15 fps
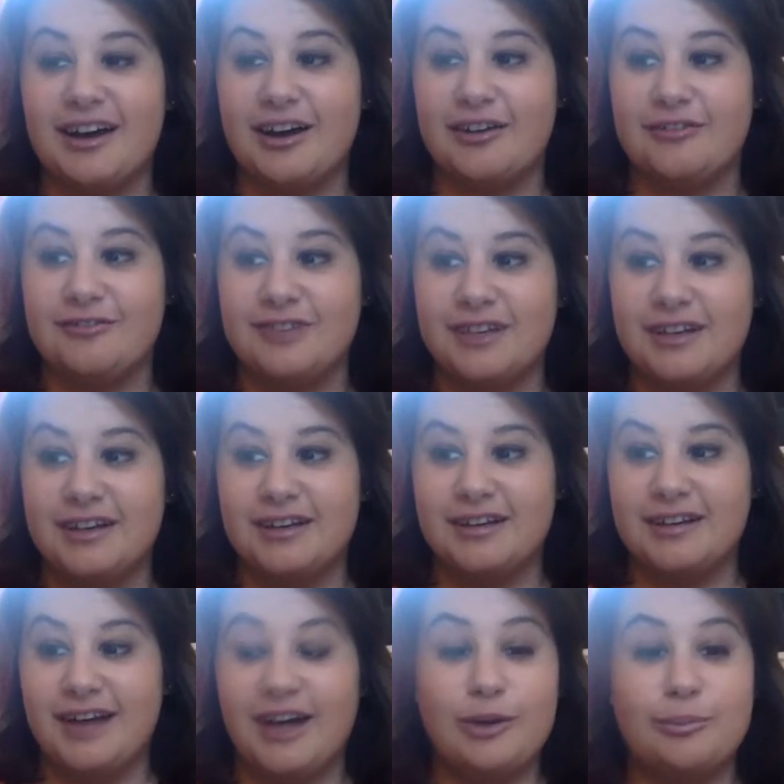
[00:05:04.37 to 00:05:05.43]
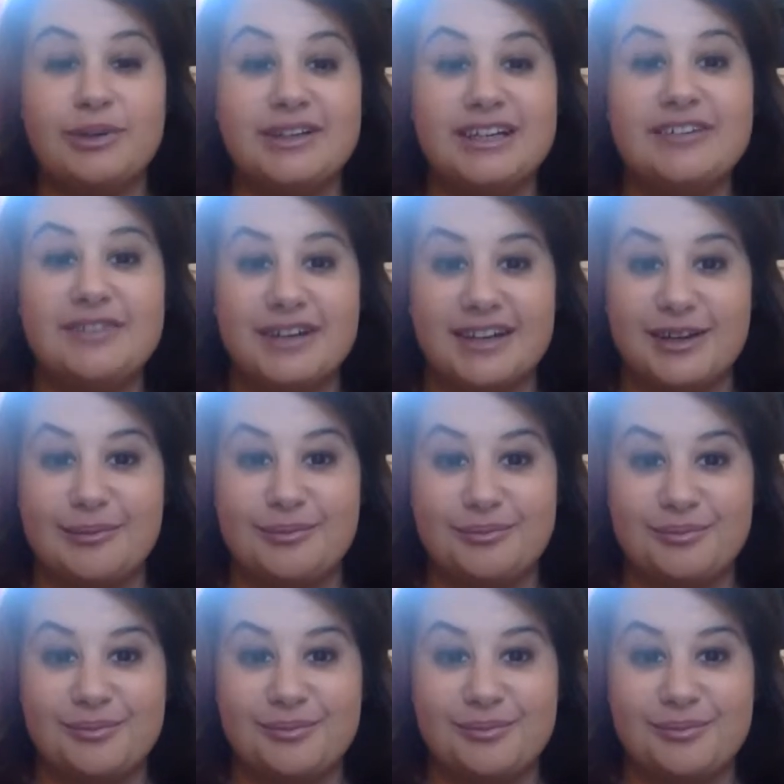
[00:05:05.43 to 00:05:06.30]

of I don't believe in him.